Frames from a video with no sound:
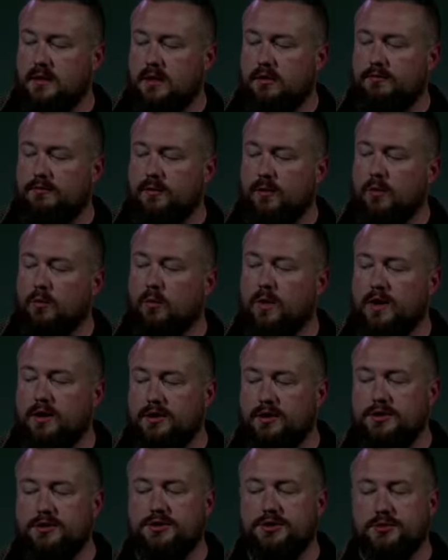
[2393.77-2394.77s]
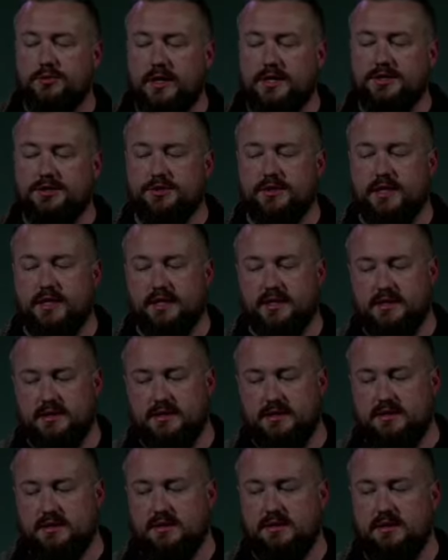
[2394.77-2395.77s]
For where your treasure
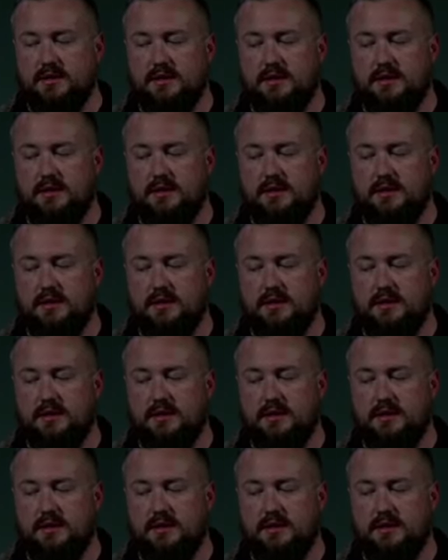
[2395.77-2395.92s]
is,